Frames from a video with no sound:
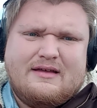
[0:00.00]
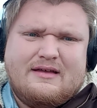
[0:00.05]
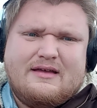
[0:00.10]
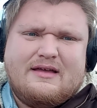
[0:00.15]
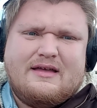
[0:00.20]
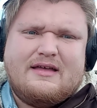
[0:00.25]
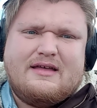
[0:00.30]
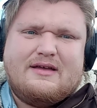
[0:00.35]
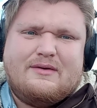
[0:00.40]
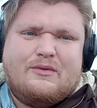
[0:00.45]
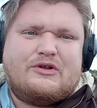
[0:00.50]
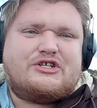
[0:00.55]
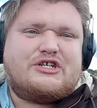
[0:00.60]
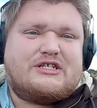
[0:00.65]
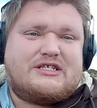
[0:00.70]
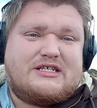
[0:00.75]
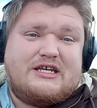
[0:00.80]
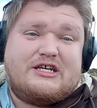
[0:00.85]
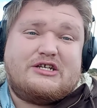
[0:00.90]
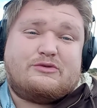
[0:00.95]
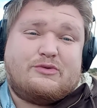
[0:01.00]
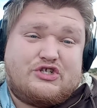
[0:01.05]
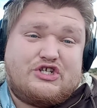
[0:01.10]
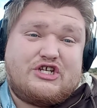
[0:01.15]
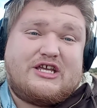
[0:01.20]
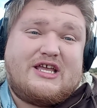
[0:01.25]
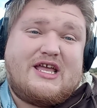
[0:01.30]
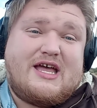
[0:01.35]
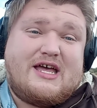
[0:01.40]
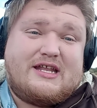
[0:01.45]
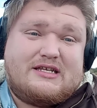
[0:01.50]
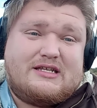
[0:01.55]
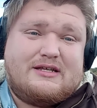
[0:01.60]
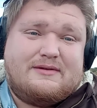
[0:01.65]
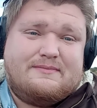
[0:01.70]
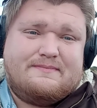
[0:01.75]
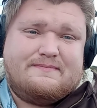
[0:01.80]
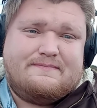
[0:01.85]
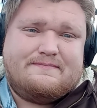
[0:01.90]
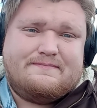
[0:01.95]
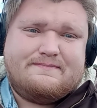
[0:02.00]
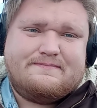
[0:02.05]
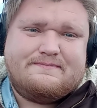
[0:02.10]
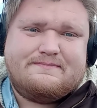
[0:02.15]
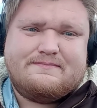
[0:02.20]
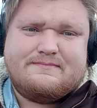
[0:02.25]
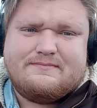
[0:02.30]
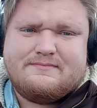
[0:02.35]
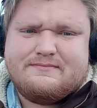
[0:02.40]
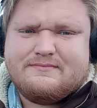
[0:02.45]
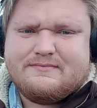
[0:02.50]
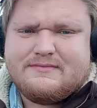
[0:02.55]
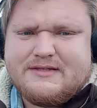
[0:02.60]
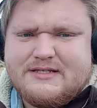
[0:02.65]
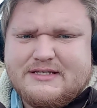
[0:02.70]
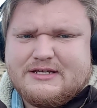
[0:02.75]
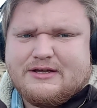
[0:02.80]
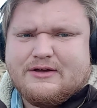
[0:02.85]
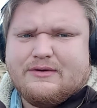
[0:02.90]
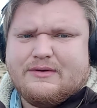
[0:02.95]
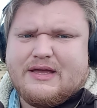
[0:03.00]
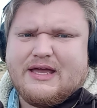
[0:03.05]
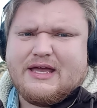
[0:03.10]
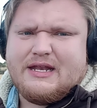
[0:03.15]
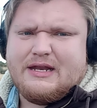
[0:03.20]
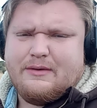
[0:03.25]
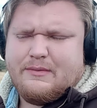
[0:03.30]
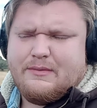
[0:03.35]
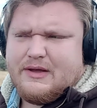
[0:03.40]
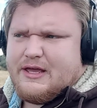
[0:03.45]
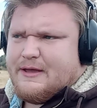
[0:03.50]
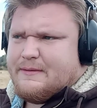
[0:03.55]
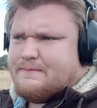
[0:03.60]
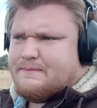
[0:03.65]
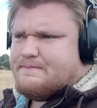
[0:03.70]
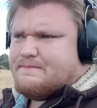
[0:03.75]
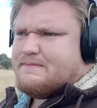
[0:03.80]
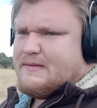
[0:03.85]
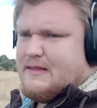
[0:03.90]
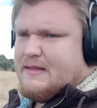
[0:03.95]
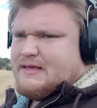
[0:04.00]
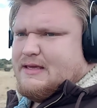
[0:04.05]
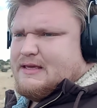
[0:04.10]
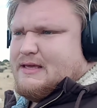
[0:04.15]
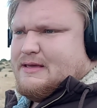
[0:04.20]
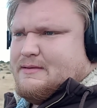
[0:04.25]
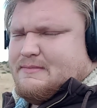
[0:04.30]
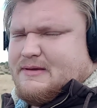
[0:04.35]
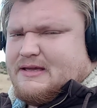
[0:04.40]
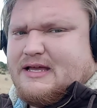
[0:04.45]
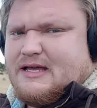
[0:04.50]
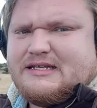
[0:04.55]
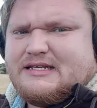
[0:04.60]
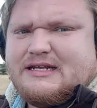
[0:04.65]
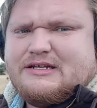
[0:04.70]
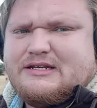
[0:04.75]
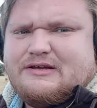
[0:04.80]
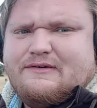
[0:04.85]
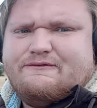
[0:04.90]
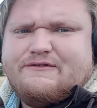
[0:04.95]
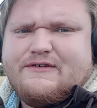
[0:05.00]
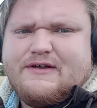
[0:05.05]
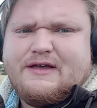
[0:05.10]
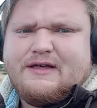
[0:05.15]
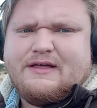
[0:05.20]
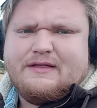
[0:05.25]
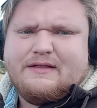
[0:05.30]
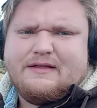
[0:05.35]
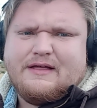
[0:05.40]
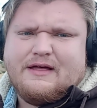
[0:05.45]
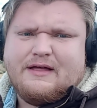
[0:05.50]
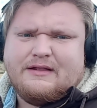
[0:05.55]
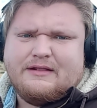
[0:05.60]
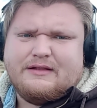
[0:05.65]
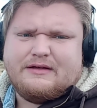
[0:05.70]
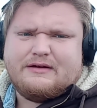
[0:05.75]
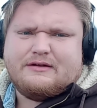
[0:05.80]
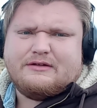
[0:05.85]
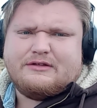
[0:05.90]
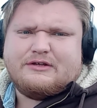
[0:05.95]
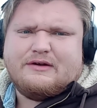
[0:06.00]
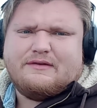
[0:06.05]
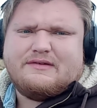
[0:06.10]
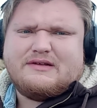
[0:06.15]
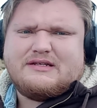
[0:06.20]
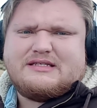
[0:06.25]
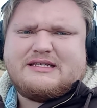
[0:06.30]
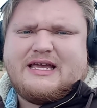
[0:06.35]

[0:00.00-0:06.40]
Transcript: What you see is what you get. So anyway, because I do feel a little nervous.